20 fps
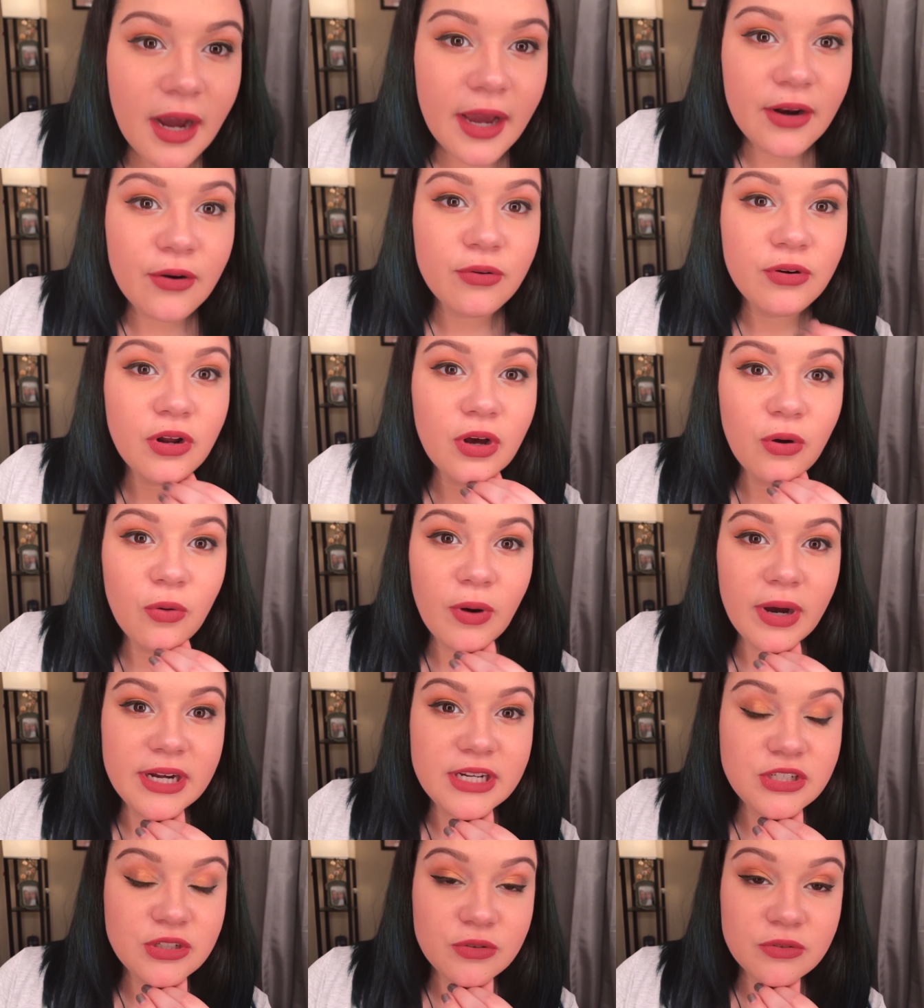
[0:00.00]
I don't know,
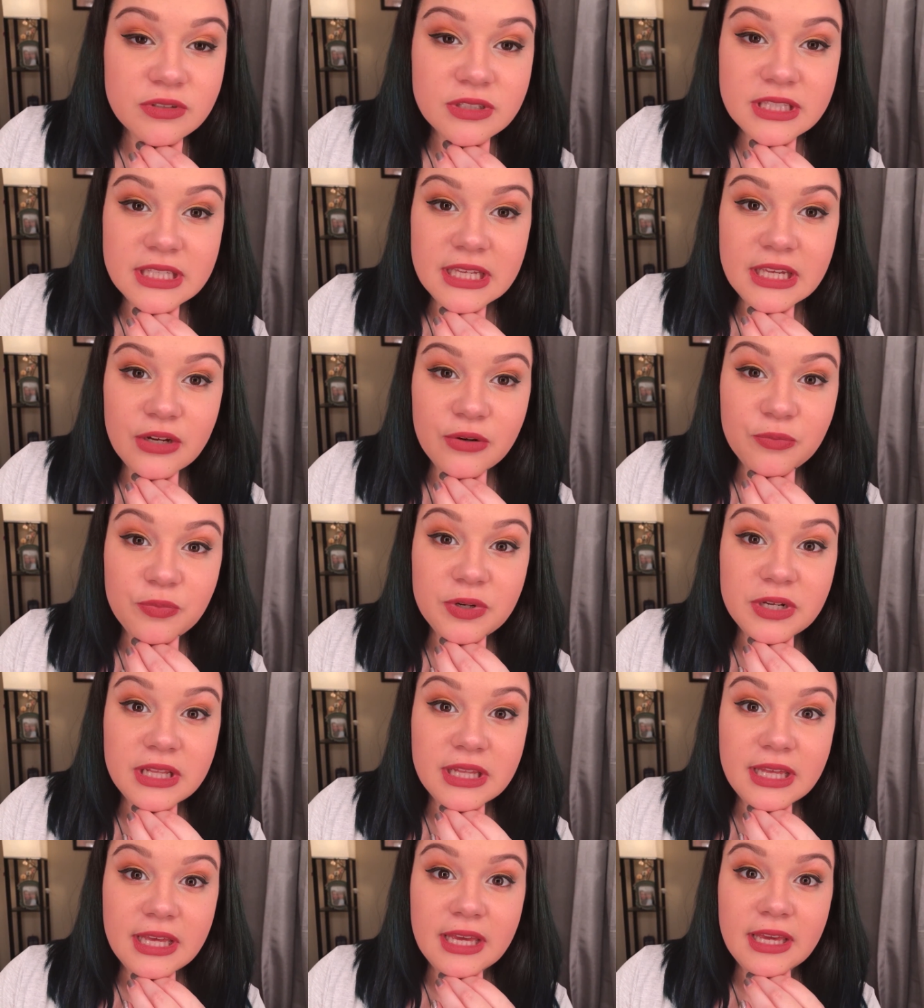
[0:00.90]
I don't think it
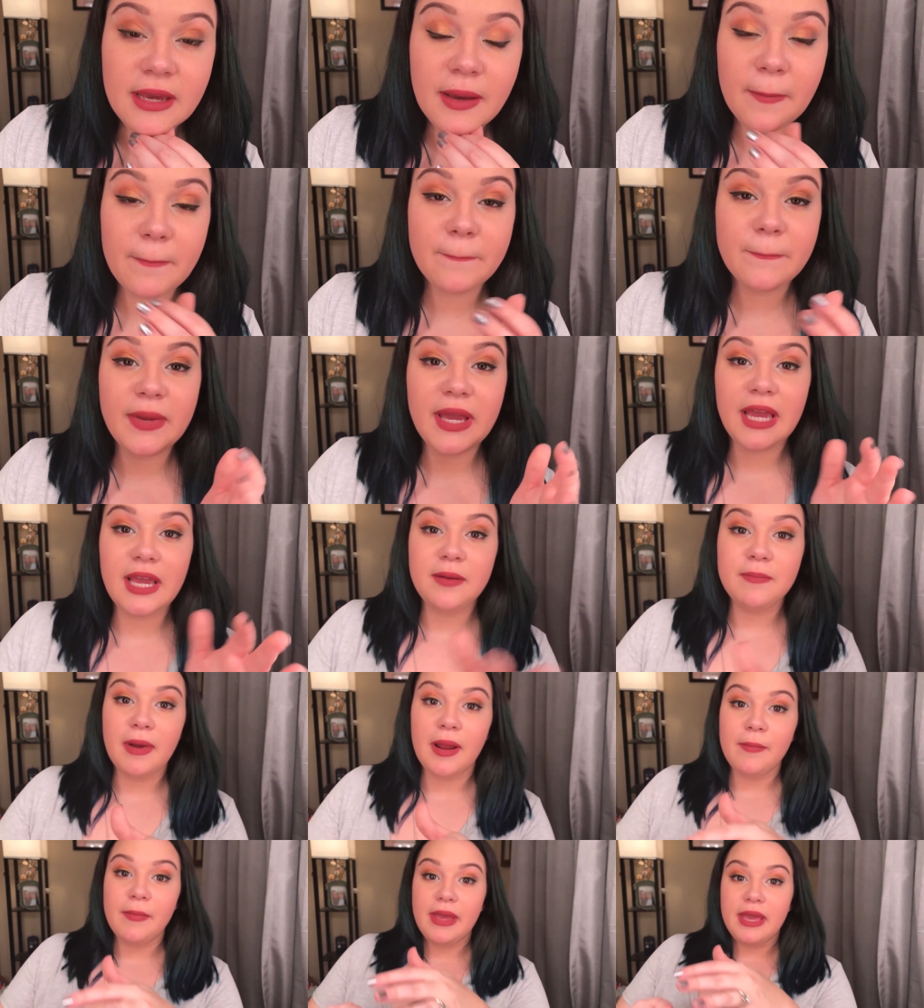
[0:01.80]
really made
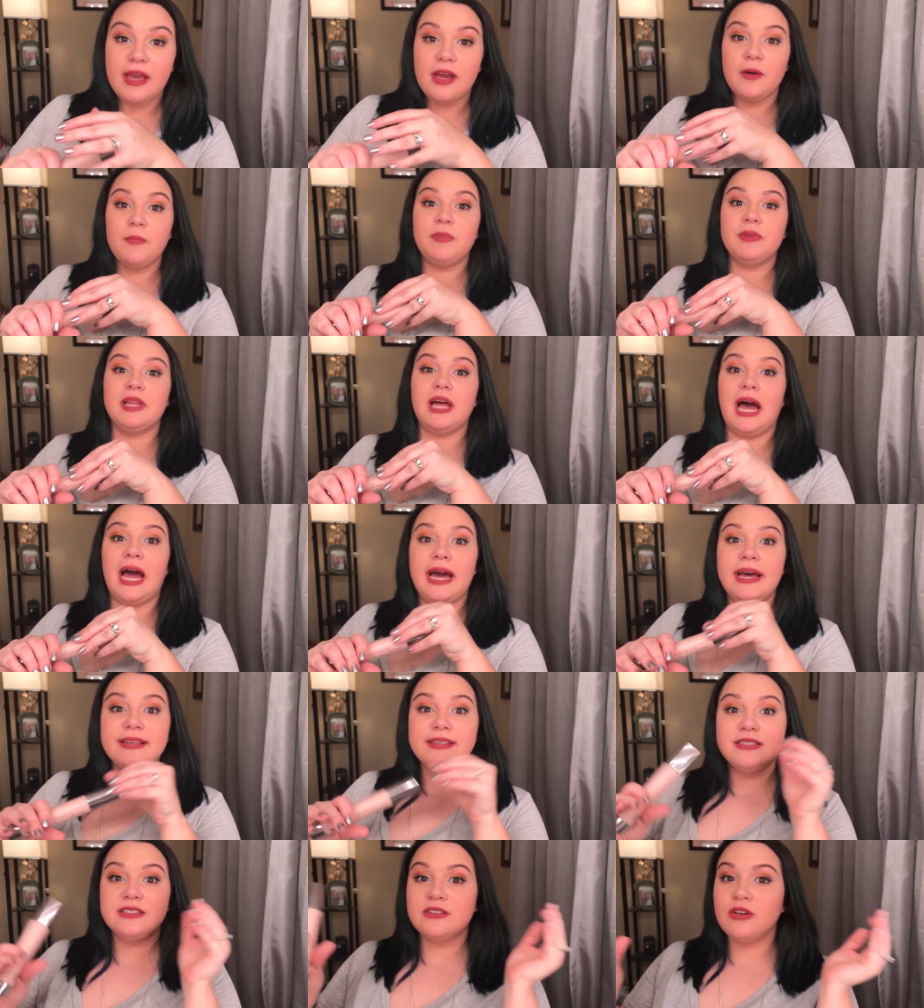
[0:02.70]
my makeup
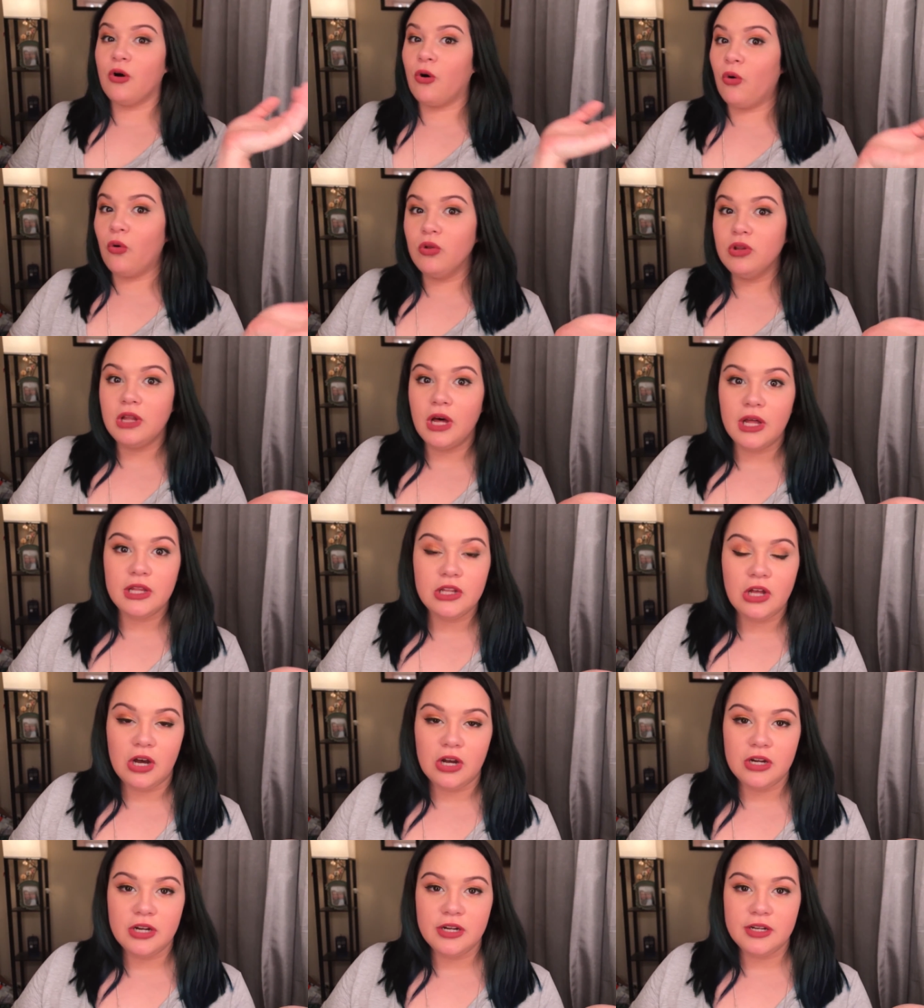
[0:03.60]
last a whole lot
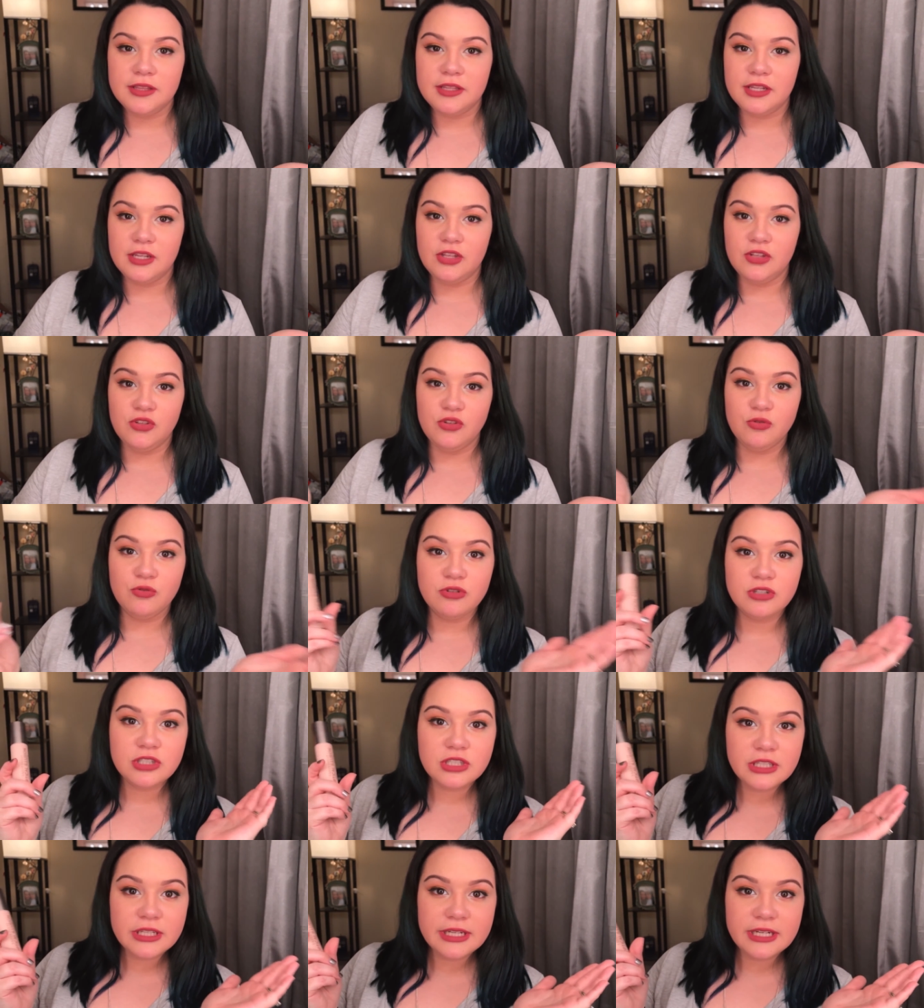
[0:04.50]
longer than it
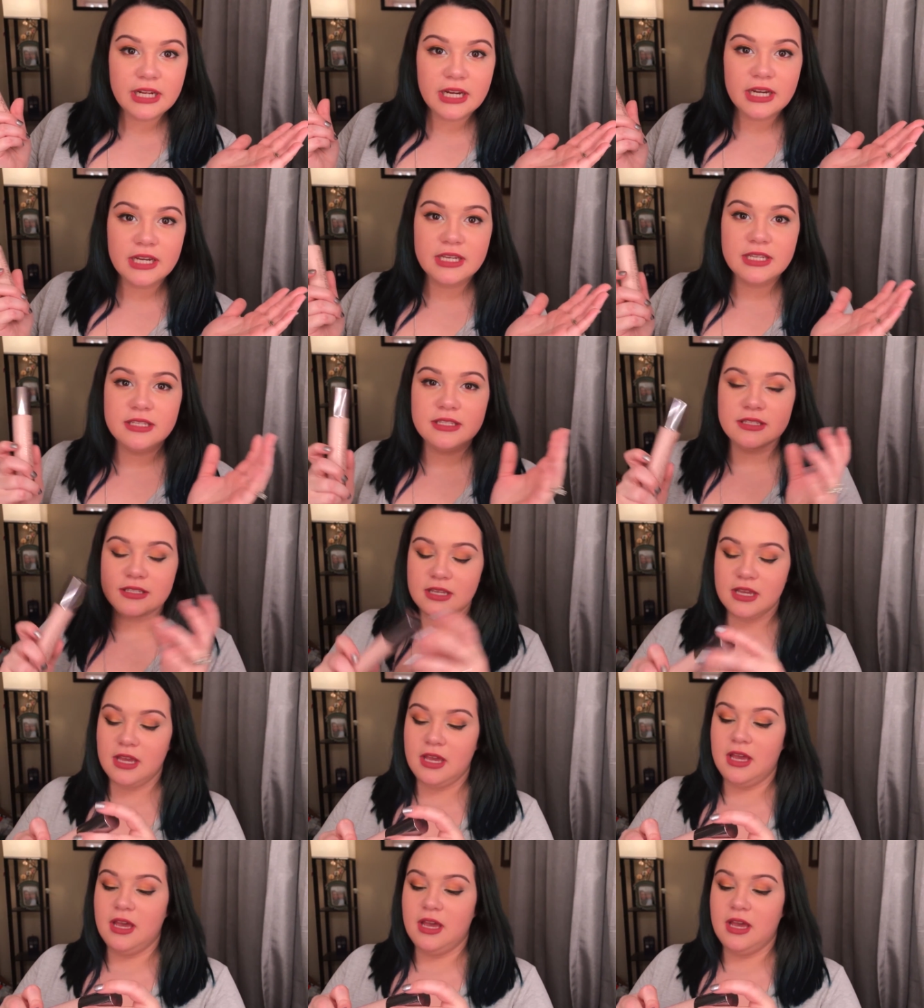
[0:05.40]
usually does.